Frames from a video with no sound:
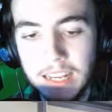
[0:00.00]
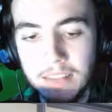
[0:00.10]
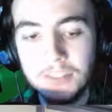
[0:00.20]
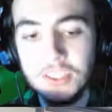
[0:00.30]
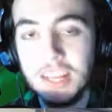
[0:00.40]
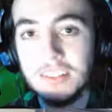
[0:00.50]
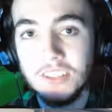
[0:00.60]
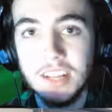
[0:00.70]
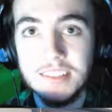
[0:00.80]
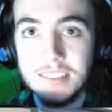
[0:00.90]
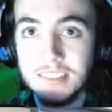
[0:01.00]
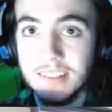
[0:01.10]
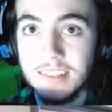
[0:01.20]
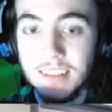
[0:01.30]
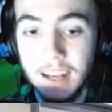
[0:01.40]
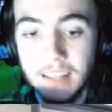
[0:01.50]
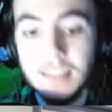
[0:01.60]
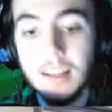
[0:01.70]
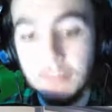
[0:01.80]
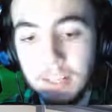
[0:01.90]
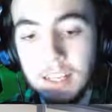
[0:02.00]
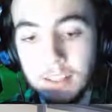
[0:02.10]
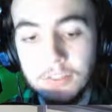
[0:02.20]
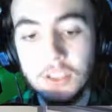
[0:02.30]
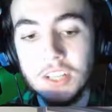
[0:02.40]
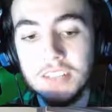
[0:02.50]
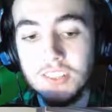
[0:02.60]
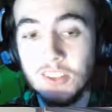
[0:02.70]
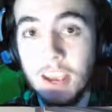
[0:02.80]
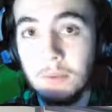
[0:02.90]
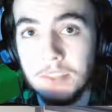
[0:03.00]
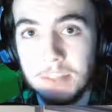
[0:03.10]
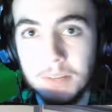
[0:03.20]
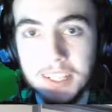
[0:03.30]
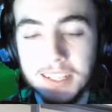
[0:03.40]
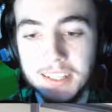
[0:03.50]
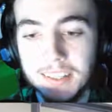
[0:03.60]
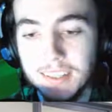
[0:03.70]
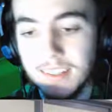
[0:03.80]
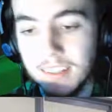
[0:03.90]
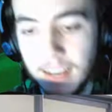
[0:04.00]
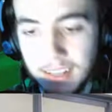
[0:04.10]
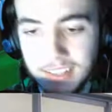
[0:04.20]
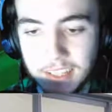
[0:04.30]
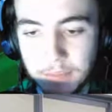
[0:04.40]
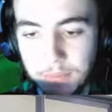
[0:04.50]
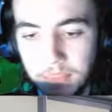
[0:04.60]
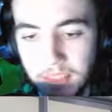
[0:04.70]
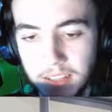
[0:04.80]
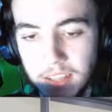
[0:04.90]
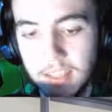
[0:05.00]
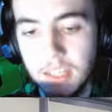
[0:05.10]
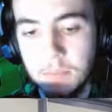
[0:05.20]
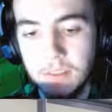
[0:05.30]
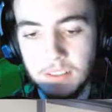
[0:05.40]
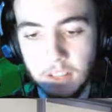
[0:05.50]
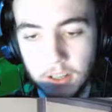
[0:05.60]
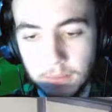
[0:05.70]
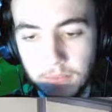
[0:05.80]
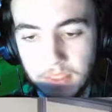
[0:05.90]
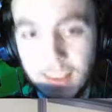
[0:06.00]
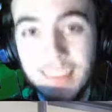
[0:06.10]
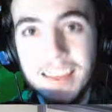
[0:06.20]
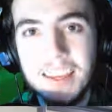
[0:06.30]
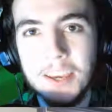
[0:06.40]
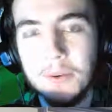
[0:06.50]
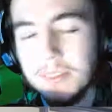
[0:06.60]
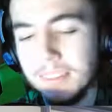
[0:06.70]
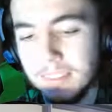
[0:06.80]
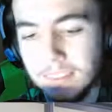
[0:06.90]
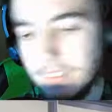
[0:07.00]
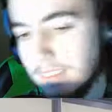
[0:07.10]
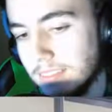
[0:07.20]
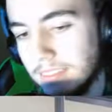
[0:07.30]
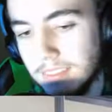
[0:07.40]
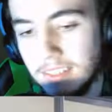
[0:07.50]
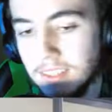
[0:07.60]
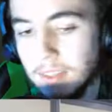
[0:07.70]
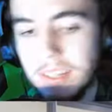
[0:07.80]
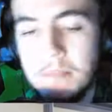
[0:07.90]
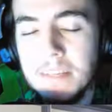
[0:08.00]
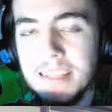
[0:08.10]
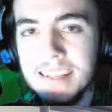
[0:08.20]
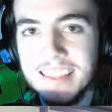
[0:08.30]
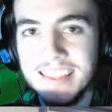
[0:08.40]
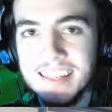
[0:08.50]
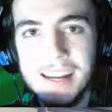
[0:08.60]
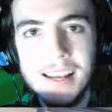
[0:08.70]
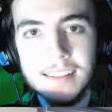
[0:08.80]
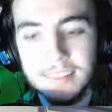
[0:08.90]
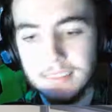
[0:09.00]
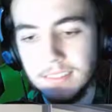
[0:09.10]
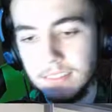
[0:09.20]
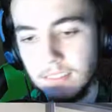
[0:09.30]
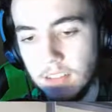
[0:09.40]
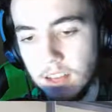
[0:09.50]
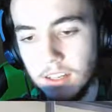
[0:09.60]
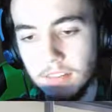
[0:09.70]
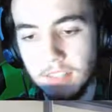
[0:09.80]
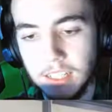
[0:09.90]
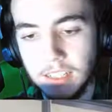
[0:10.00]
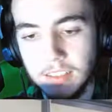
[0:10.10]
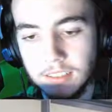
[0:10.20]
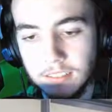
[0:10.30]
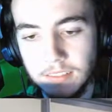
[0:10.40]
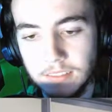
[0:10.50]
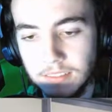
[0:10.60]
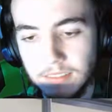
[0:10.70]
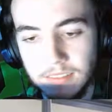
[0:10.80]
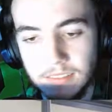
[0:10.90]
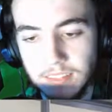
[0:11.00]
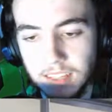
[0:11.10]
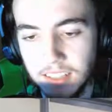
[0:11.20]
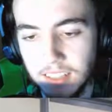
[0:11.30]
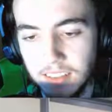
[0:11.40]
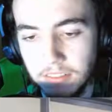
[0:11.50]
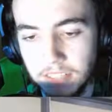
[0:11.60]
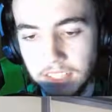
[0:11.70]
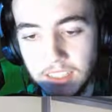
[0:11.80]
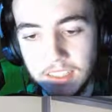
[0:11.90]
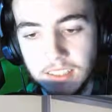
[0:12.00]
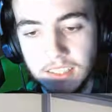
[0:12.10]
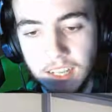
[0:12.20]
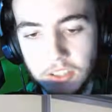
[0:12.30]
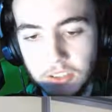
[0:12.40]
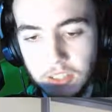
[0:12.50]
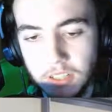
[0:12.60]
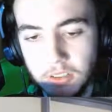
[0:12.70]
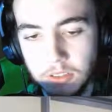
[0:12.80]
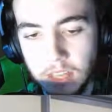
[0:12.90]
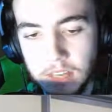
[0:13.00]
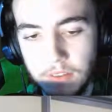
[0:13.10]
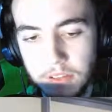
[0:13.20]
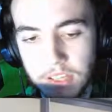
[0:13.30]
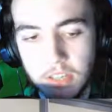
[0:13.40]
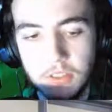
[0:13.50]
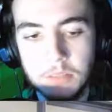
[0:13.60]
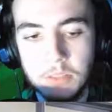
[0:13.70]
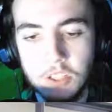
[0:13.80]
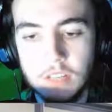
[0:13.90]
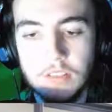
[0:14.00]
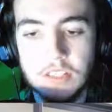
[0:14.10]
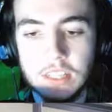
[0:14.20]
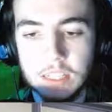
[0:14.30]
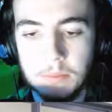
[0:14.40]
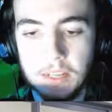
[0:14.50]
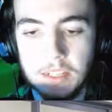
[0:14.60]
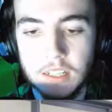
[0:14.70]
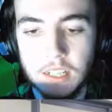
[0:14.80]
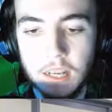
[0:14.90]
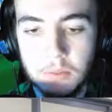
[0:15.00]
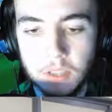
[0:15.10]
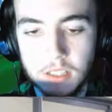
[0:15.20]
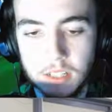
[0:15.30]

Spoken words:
love to share the chance. I really love the chance to share once I'm ready. I see. In that case, best of luck. Thank you. So I didn't miss anything, did I? No, not really. Not really. I choose to leave out Sayori's mischievous escapade. I'm sure